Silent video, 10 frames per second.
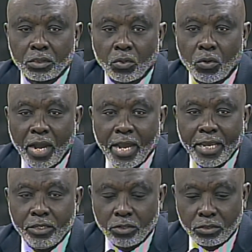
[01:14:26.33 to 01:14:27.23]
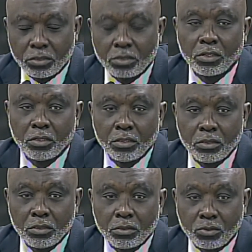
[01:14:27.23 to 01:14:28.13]
So I just
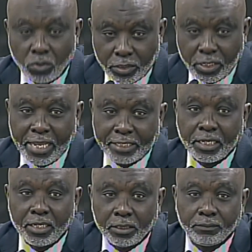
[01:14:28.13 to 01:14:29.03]
took the letter.